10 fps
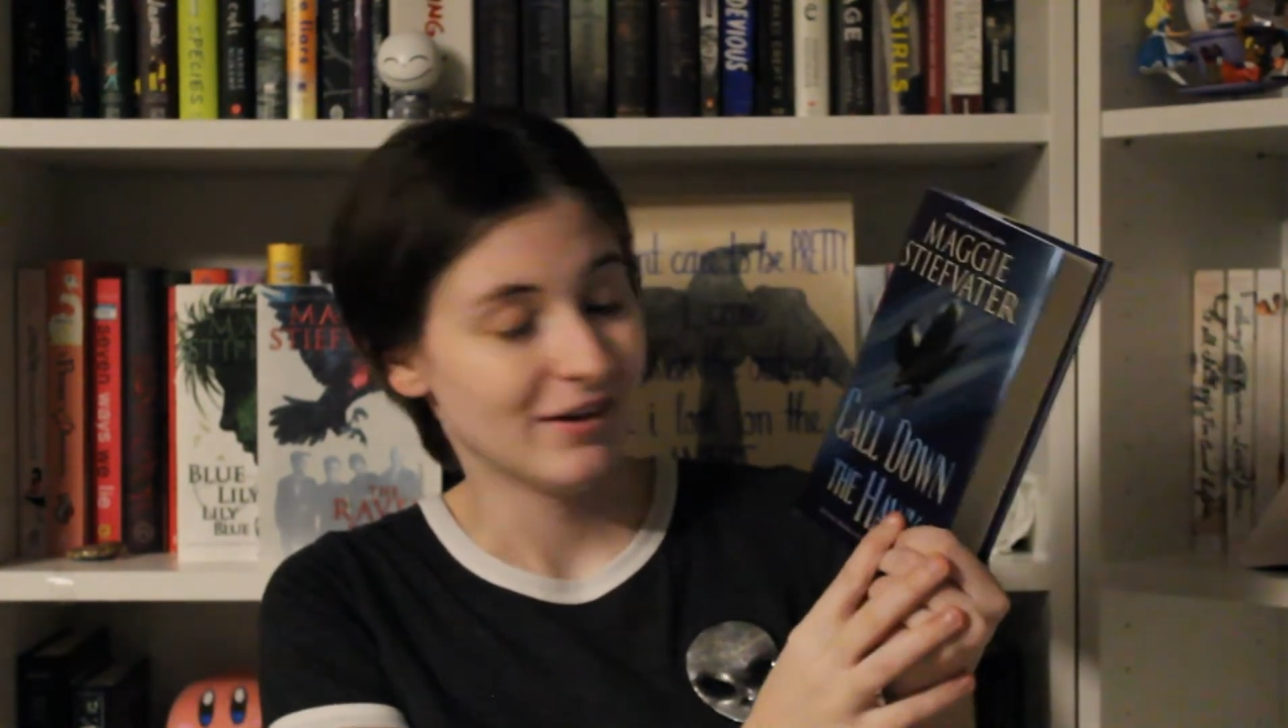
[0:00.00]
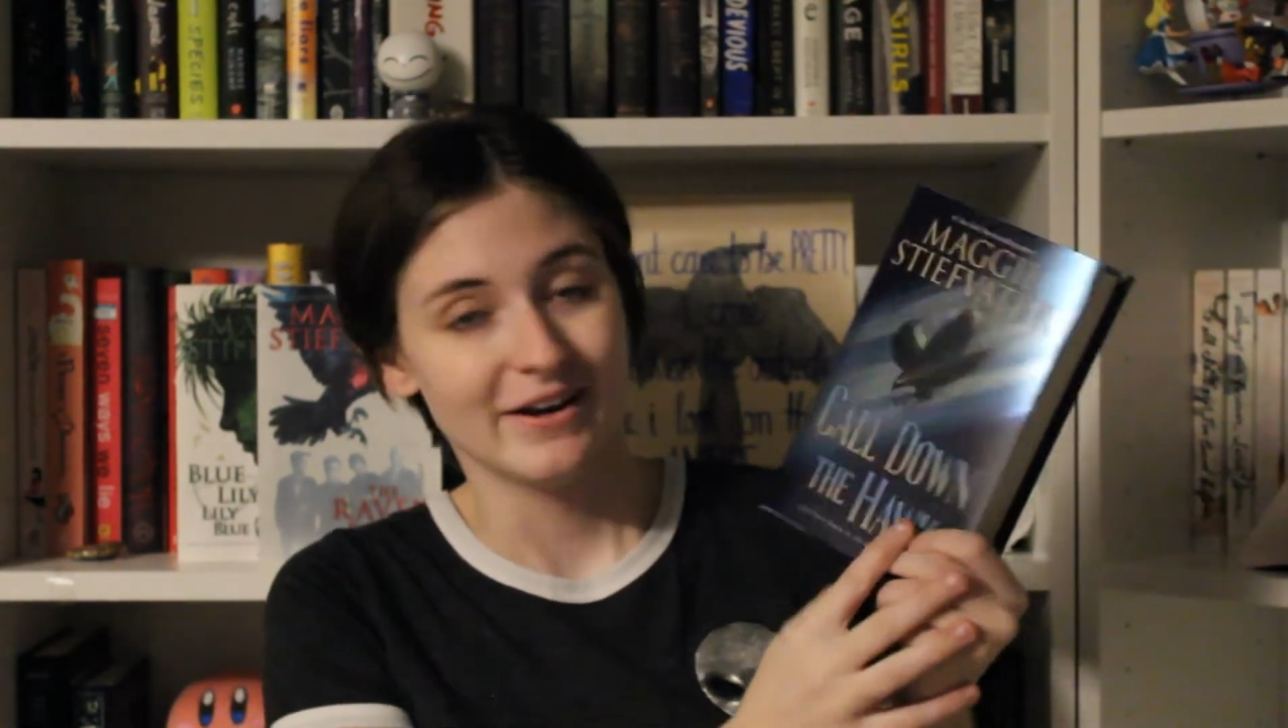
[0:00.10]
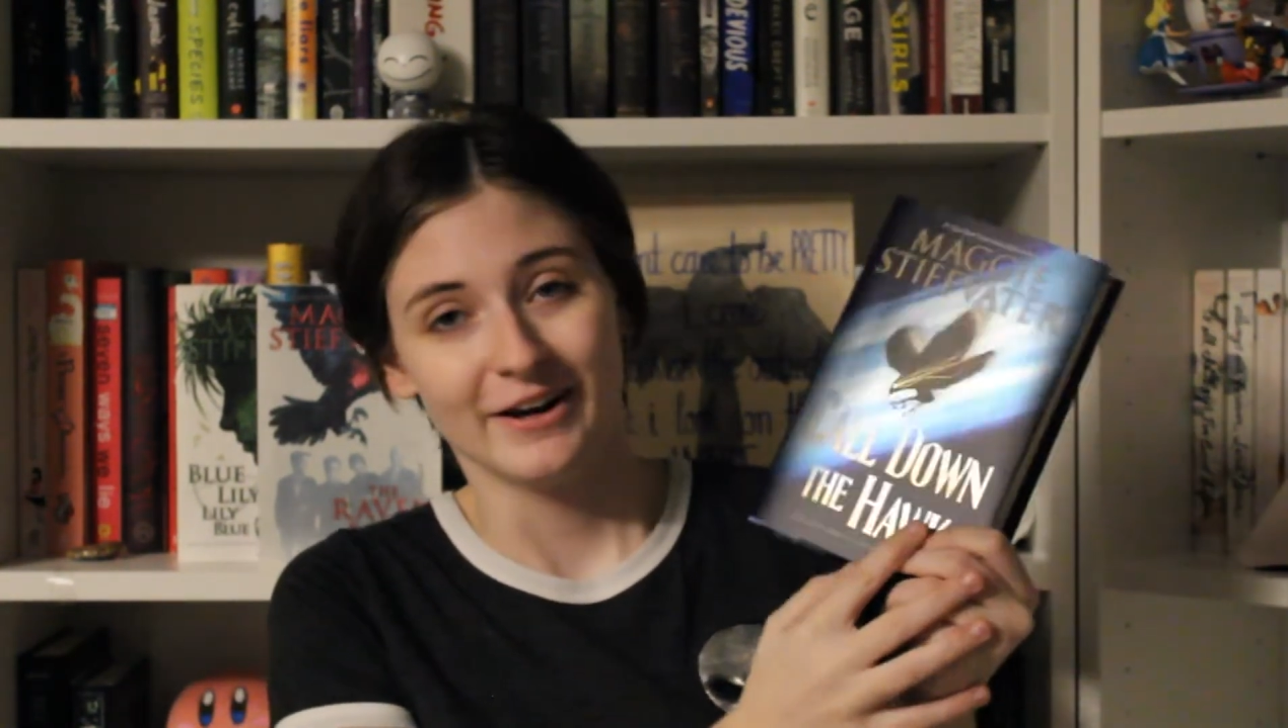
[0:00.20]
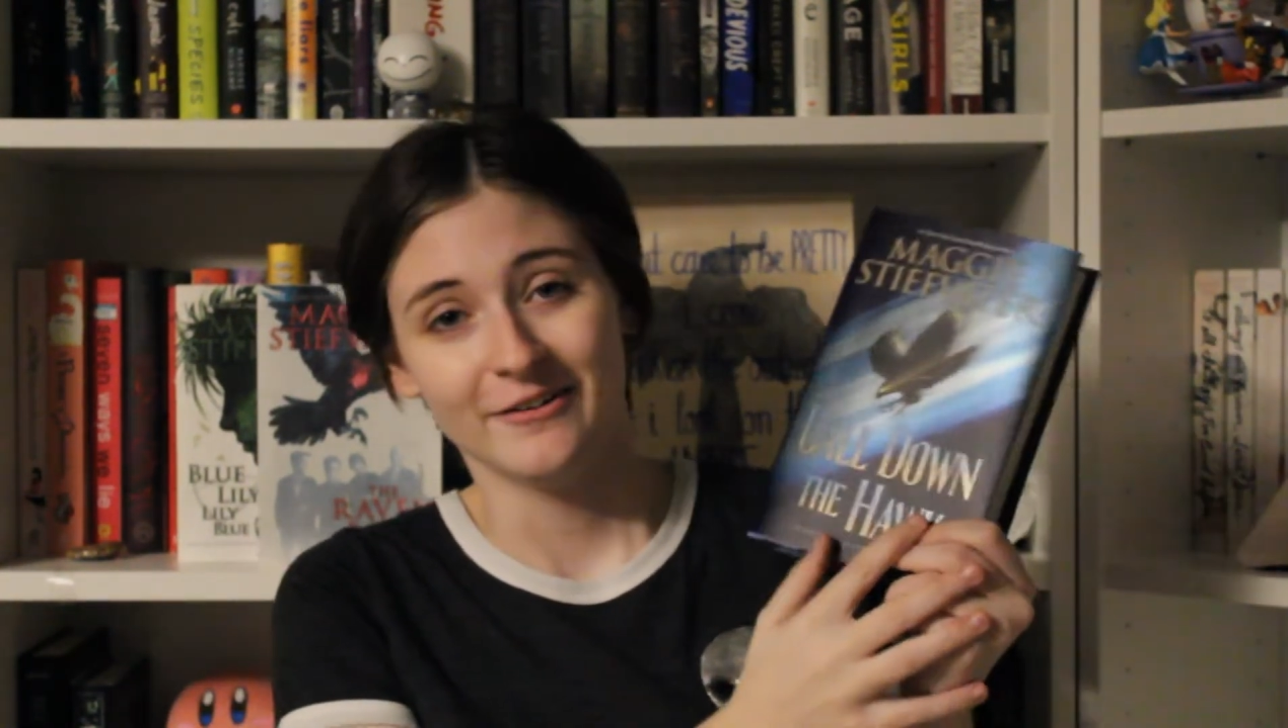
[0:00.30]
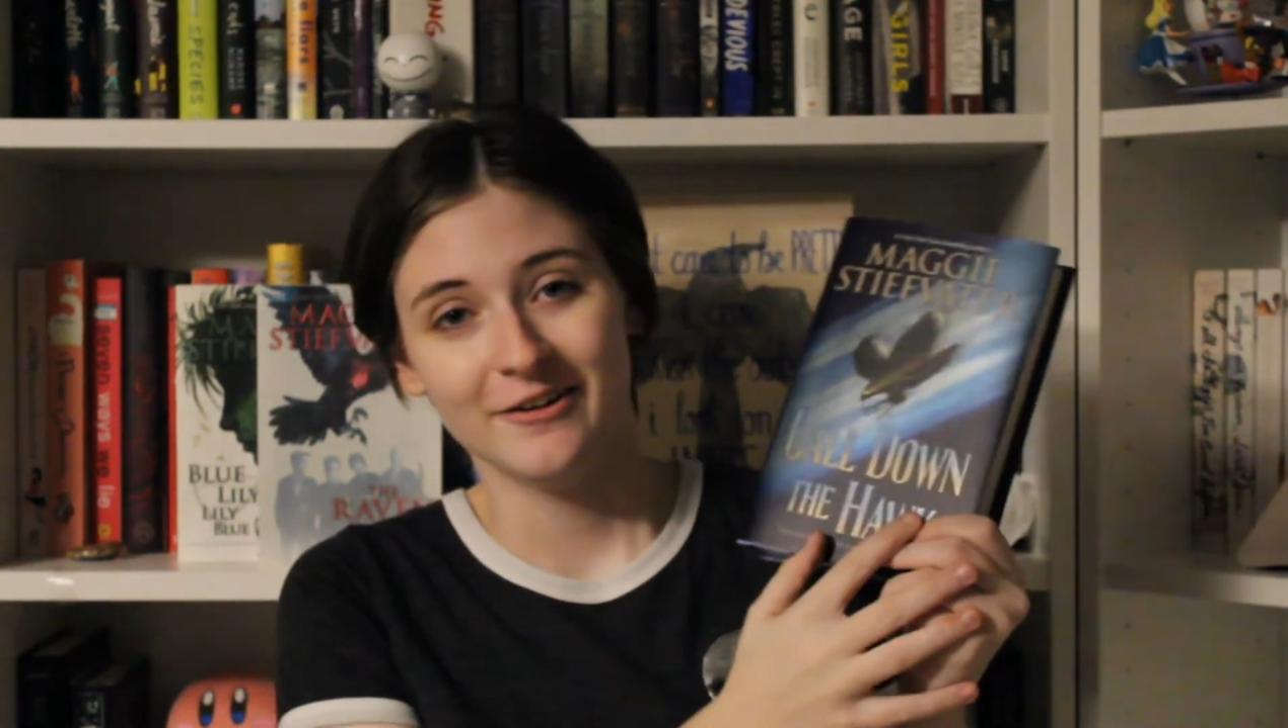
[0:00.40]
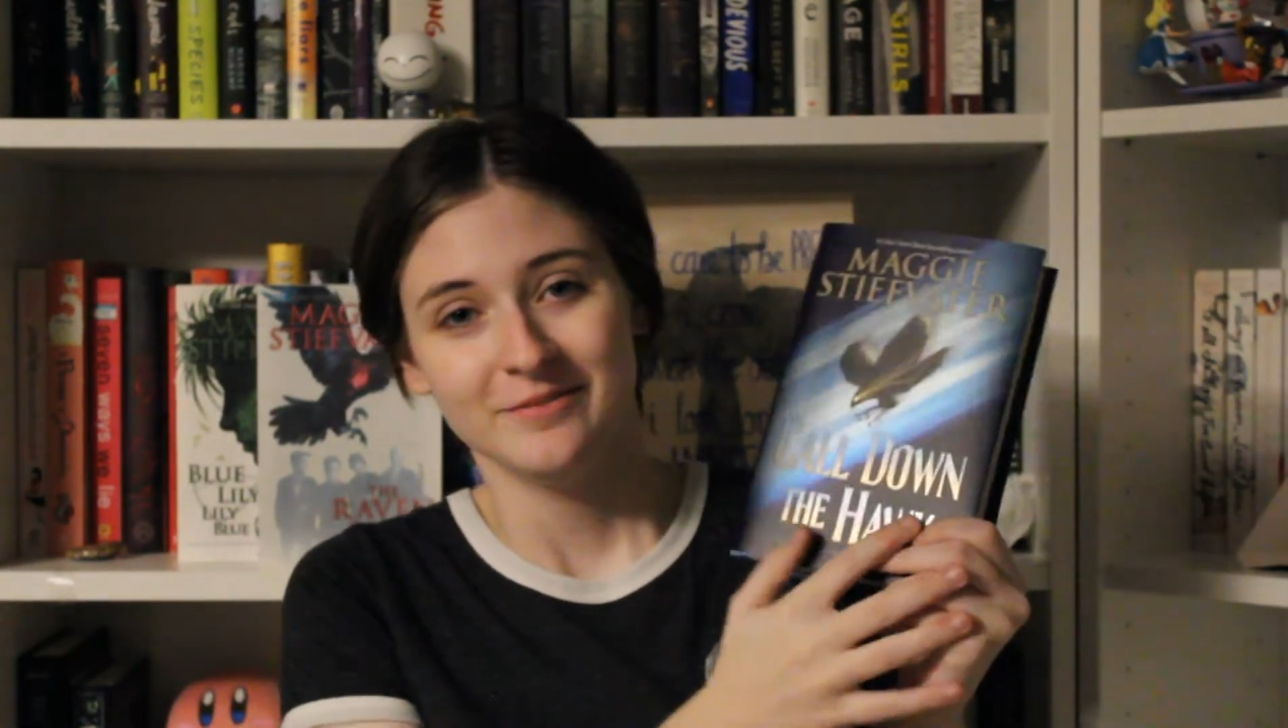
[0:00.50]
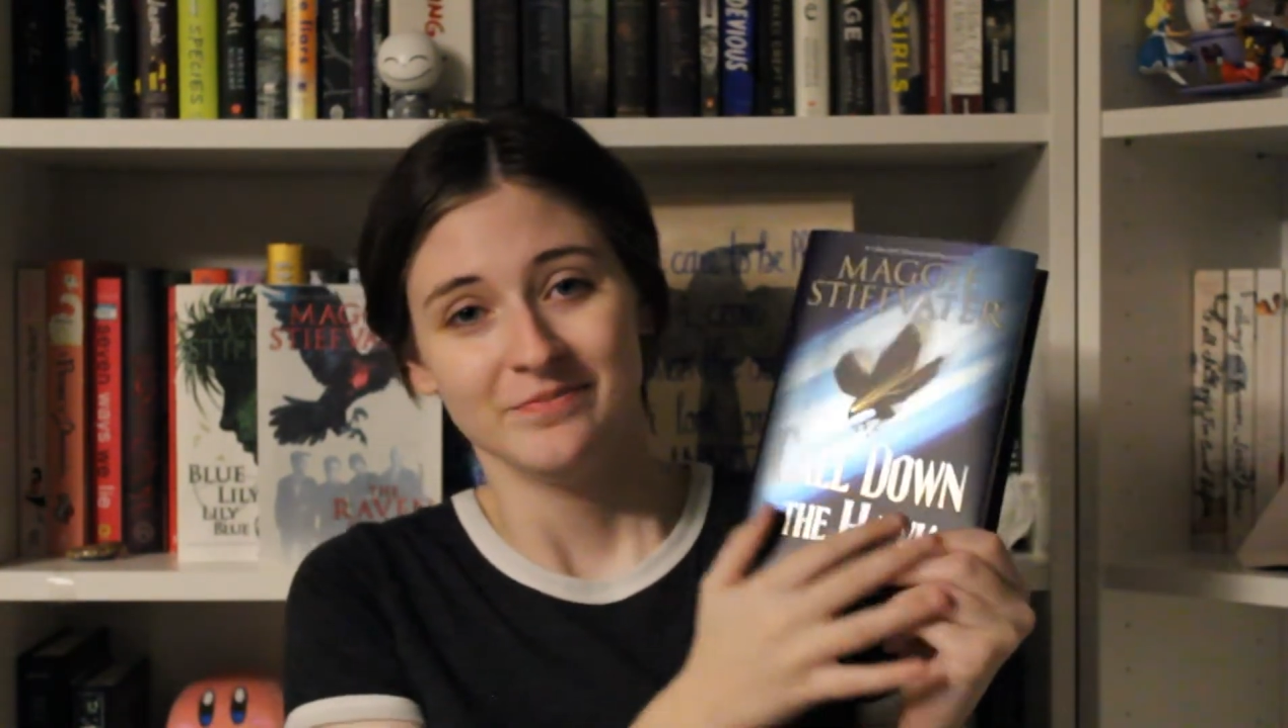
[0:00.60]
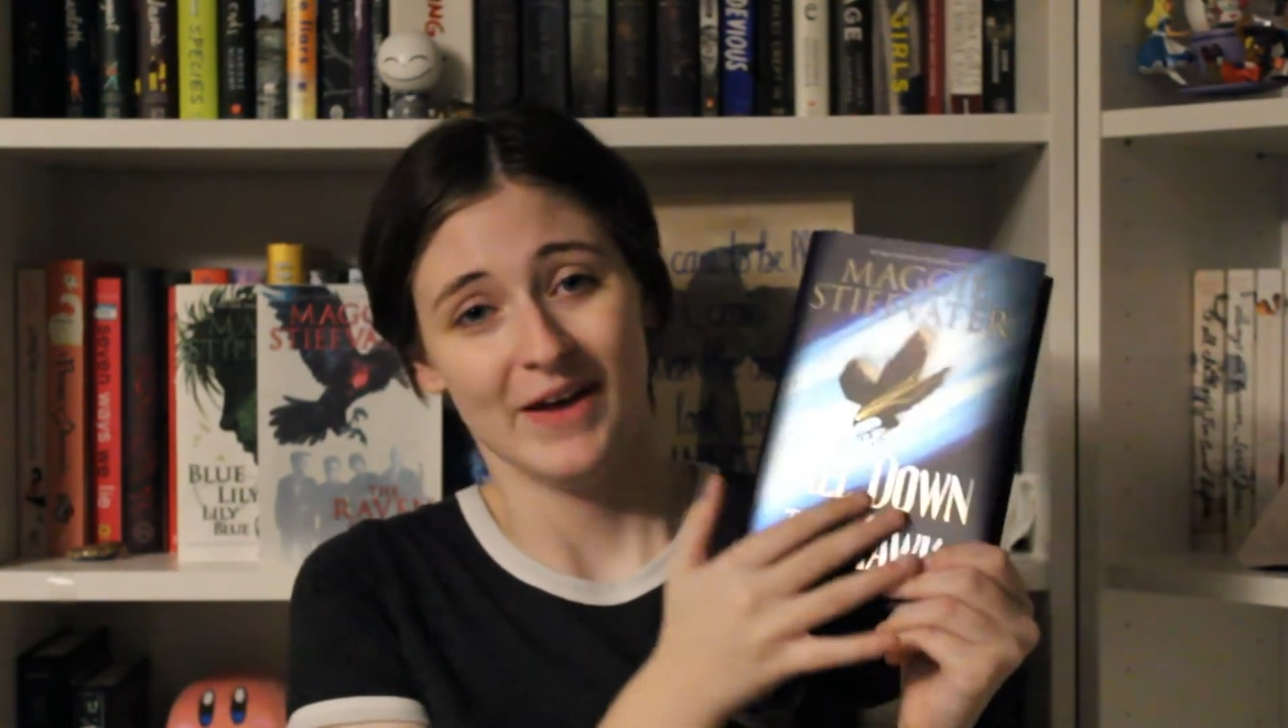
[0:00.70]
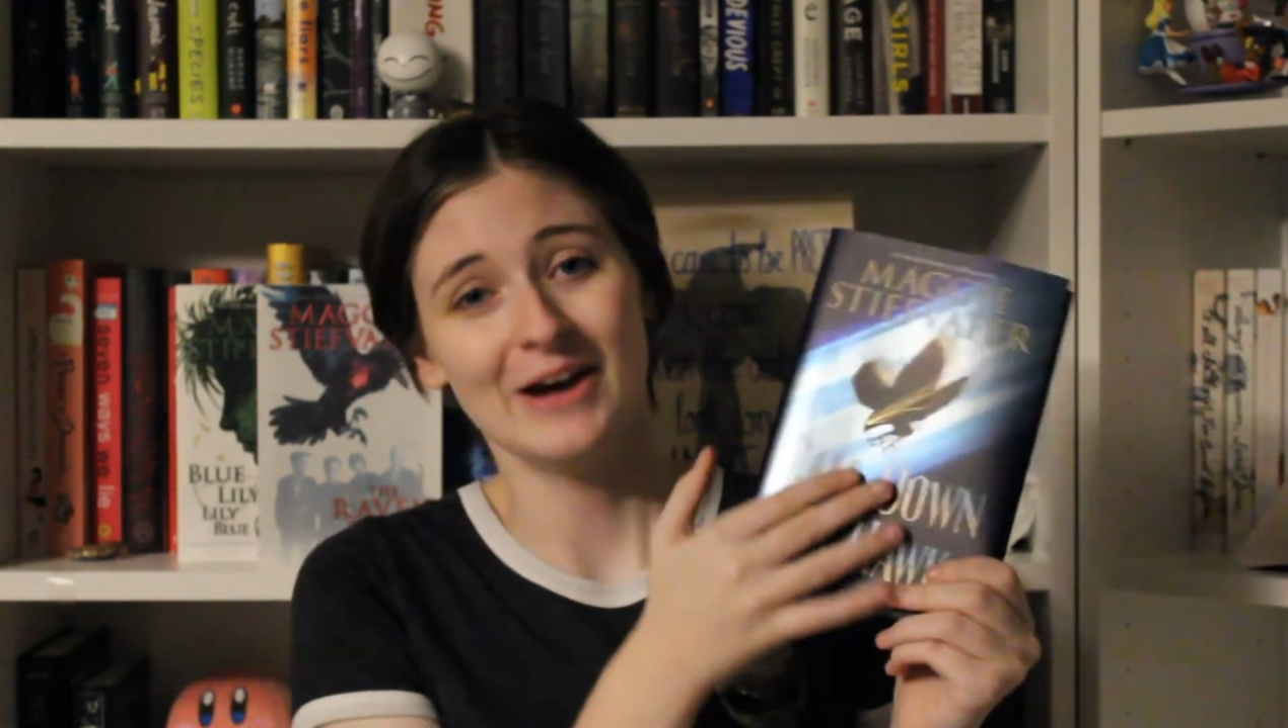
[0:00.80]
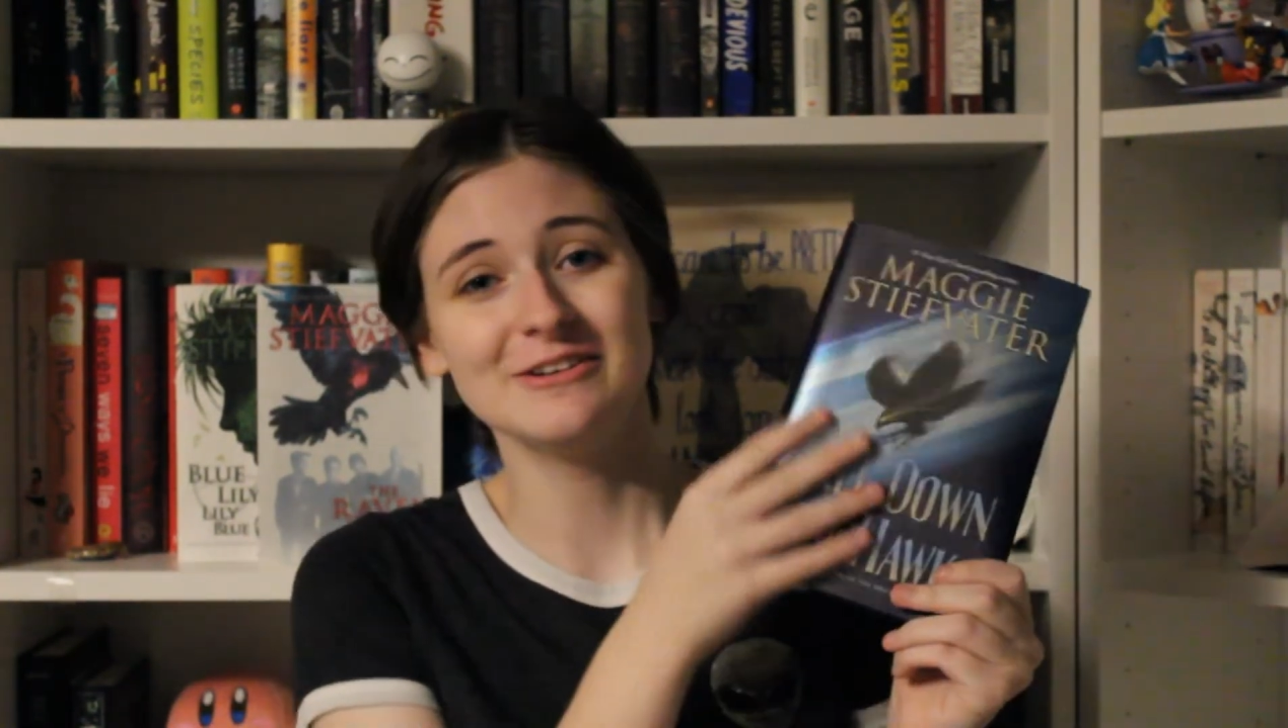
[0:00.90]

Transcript: I don't know, how